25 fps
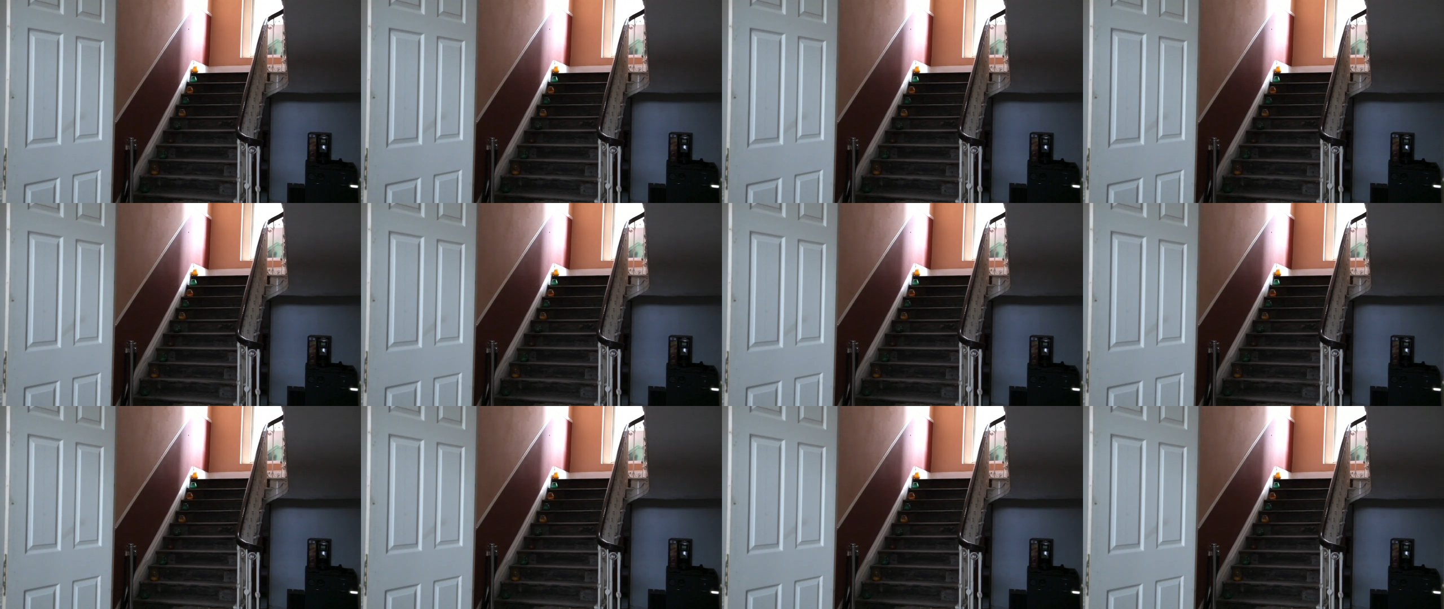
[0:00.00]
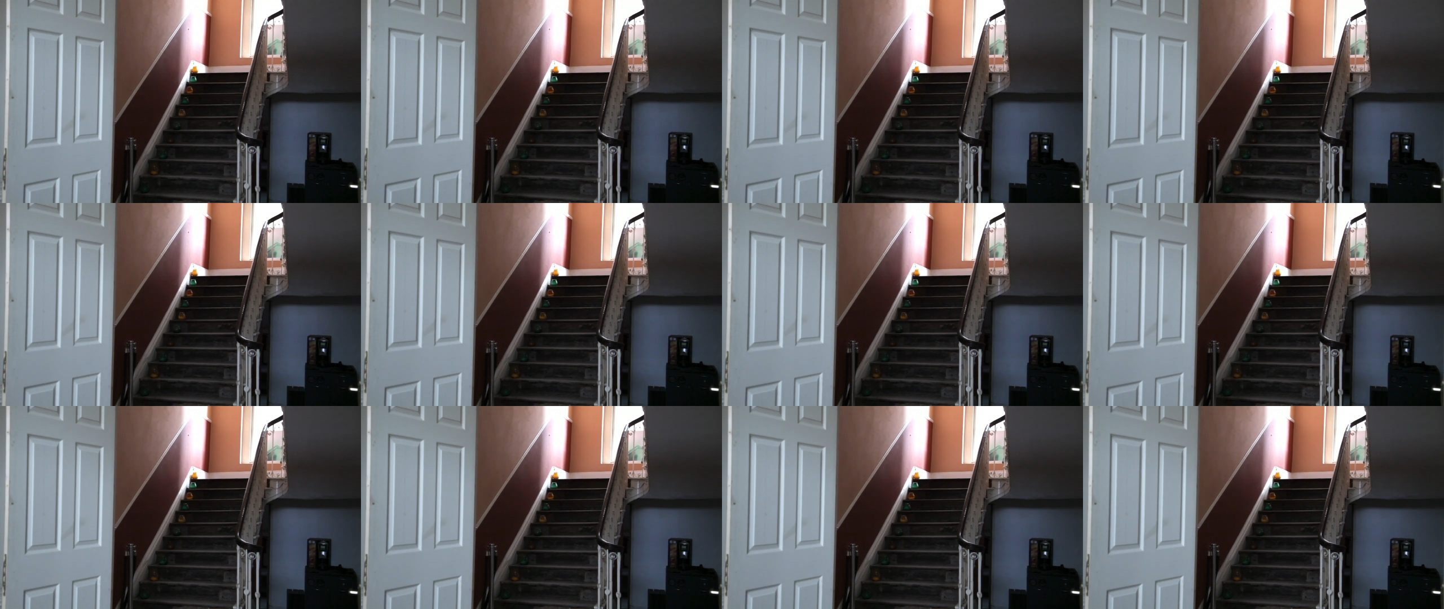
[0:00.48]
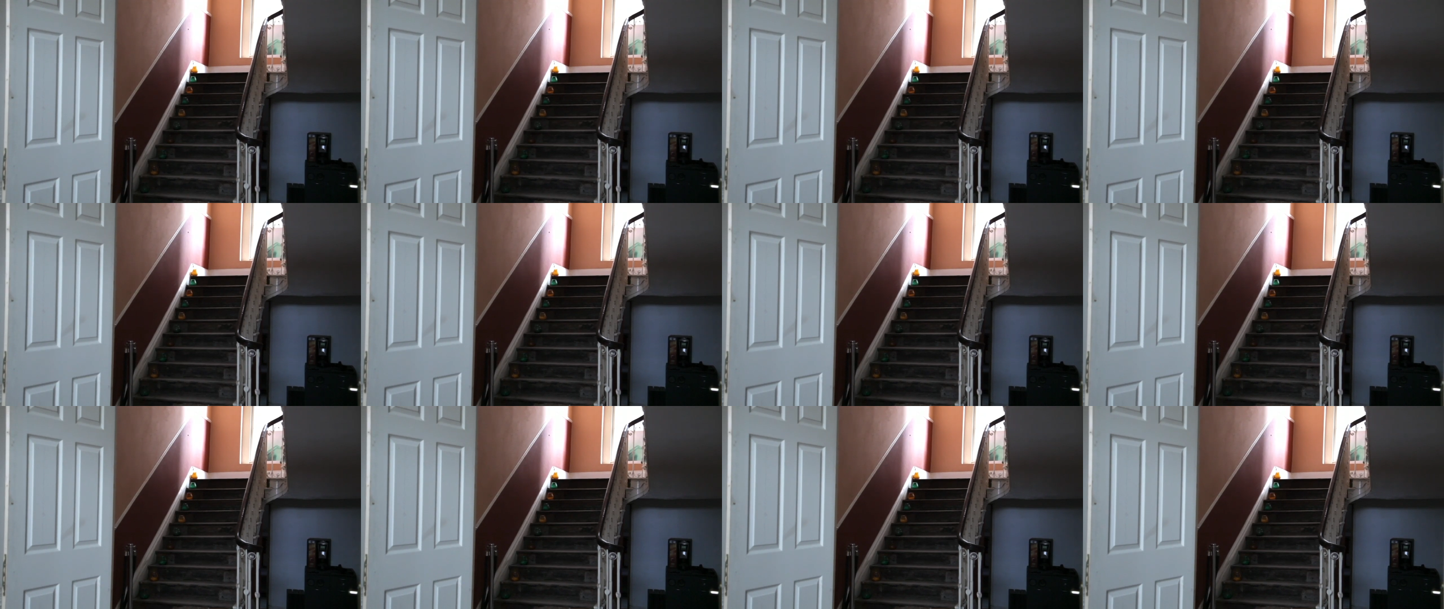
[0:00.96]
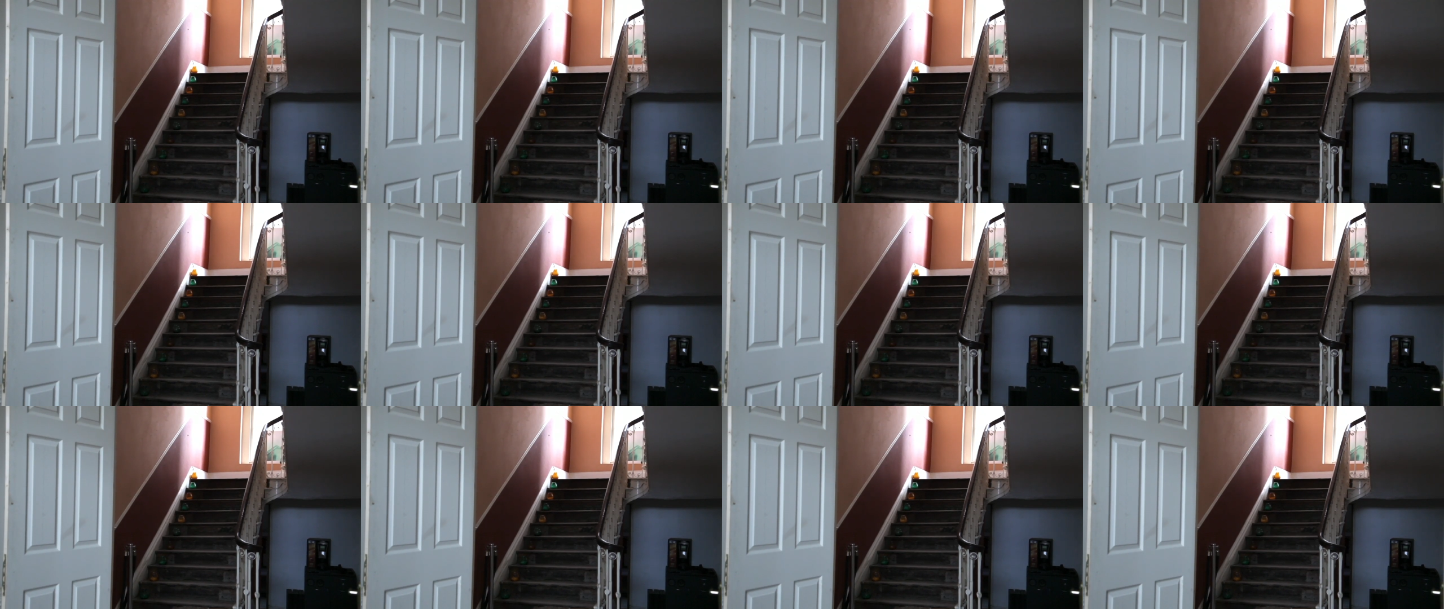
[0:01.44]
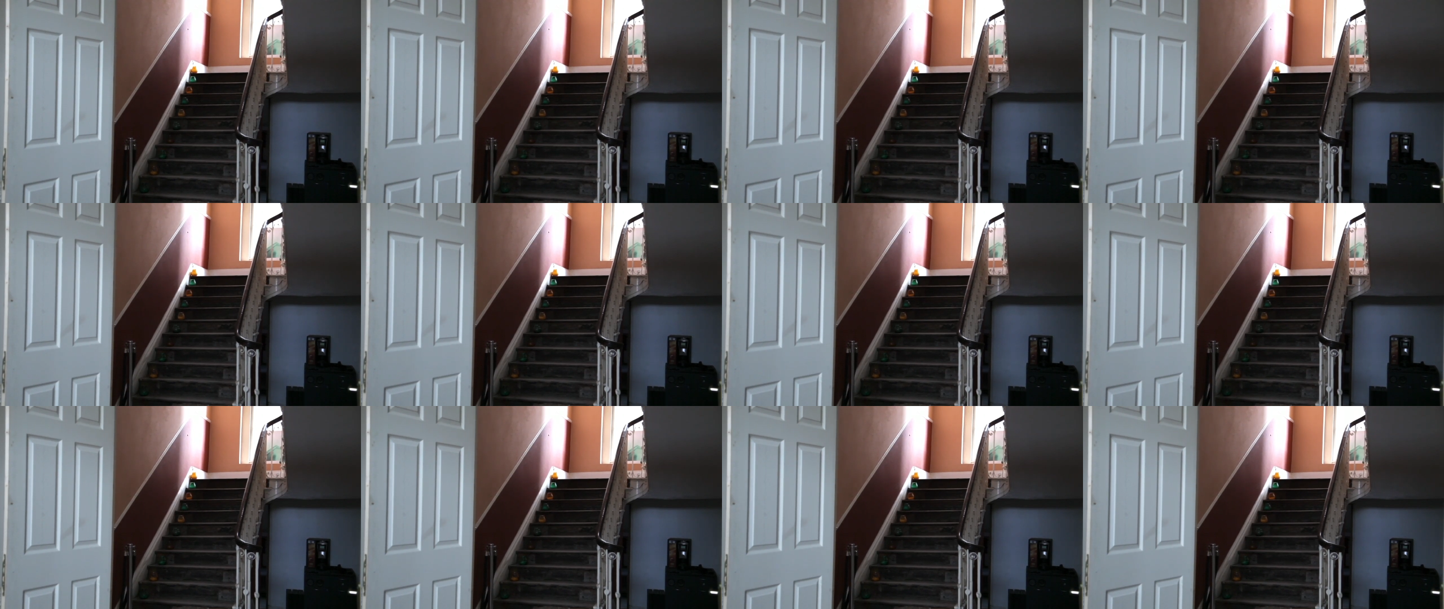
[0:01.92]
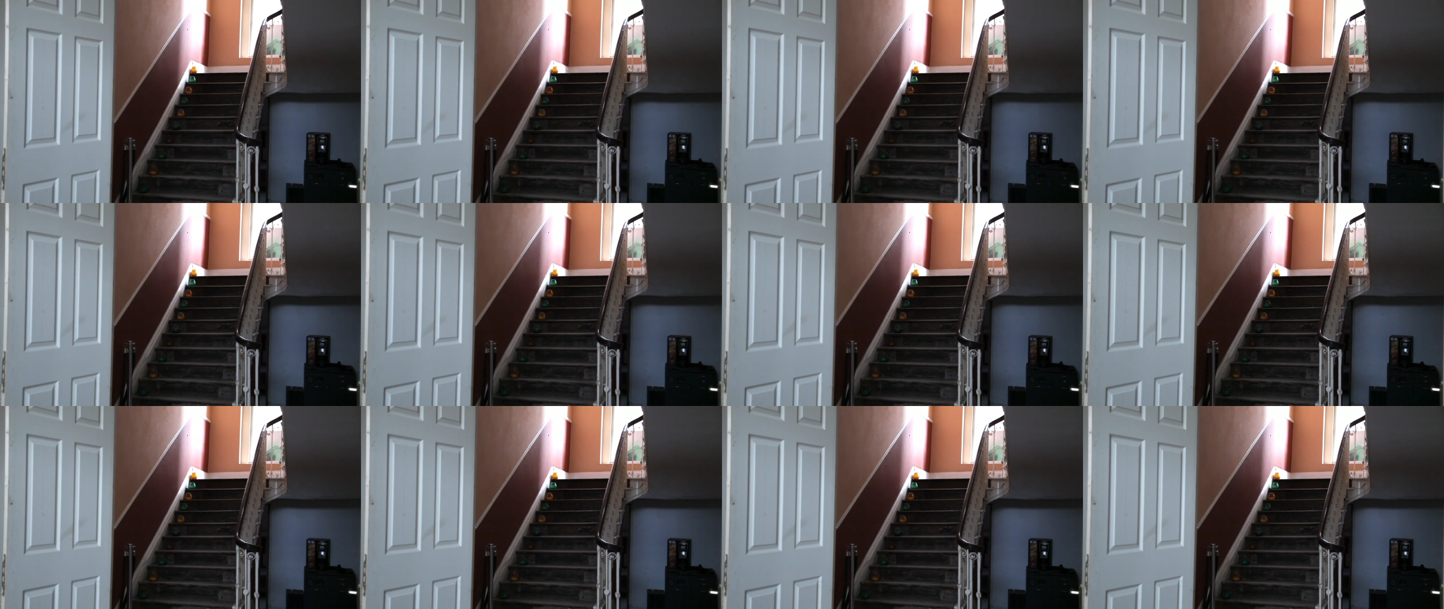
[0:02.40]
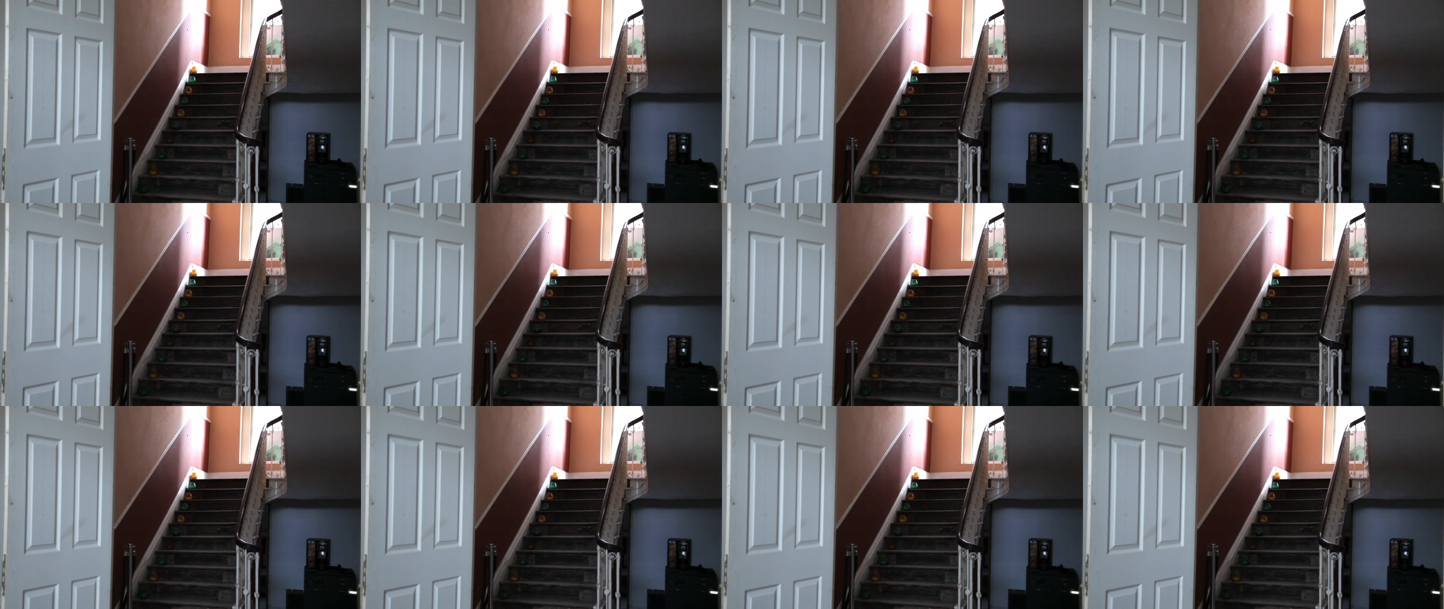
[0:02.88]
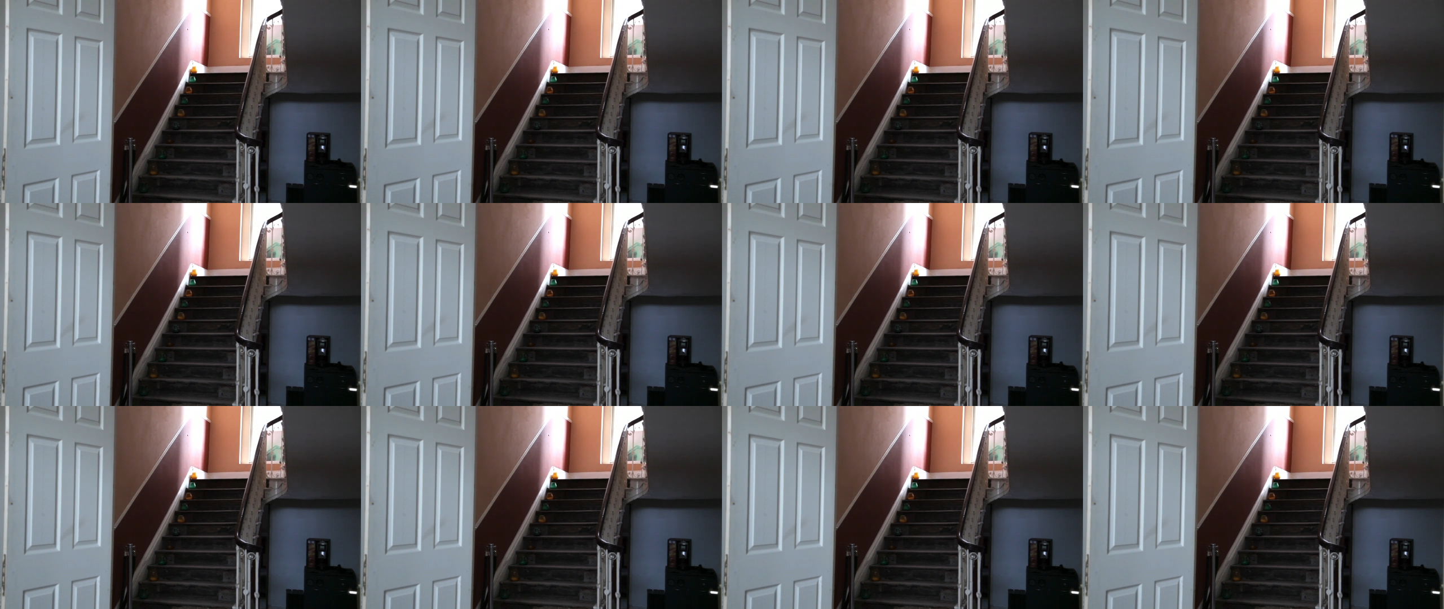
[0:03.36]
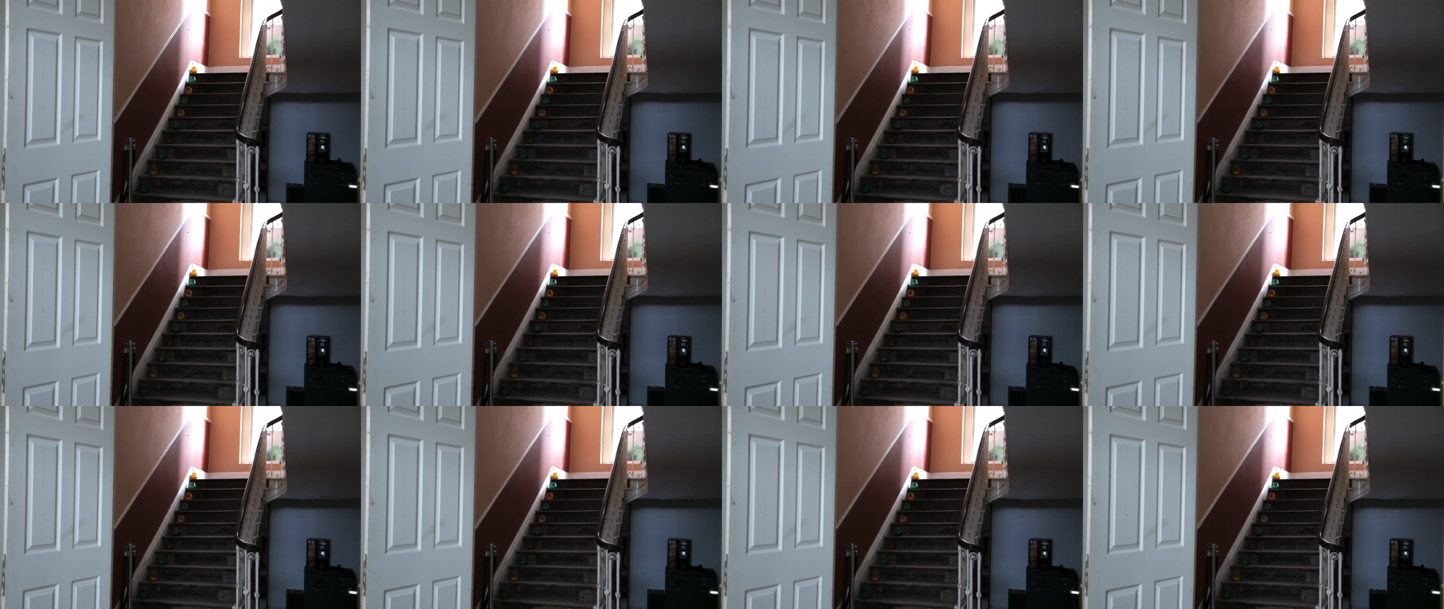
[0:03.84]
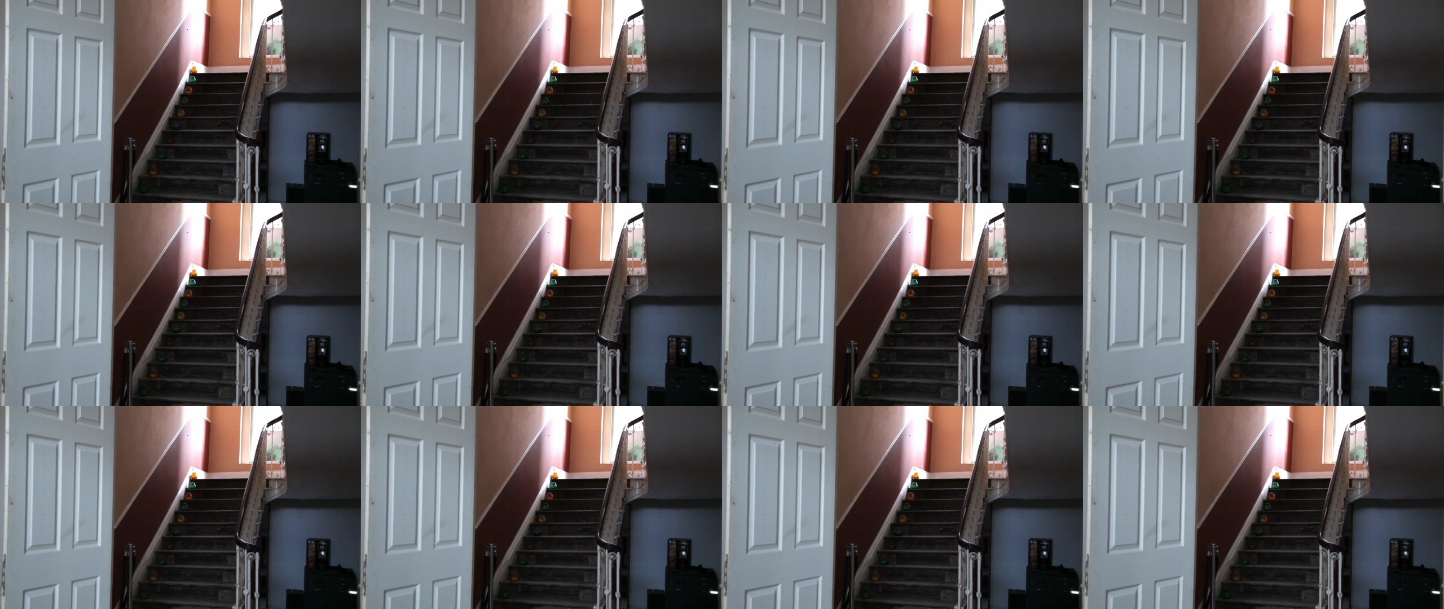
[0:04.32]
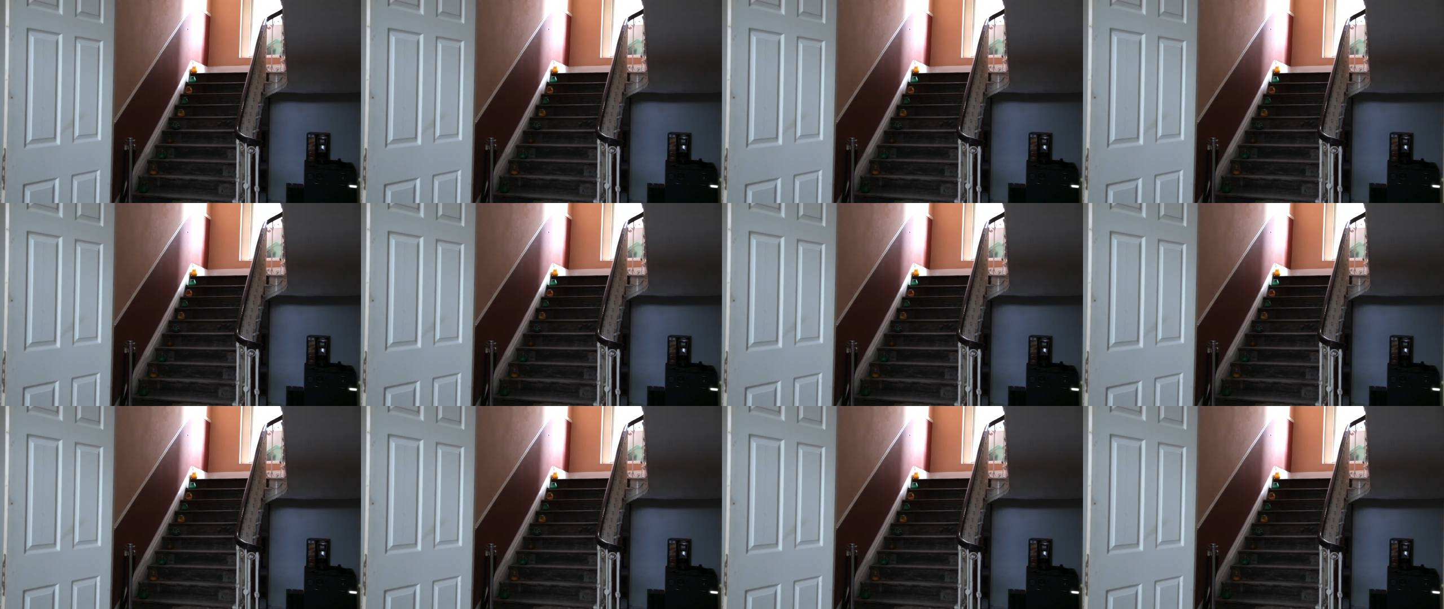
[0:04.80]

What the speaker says: [unreadable: no face in view]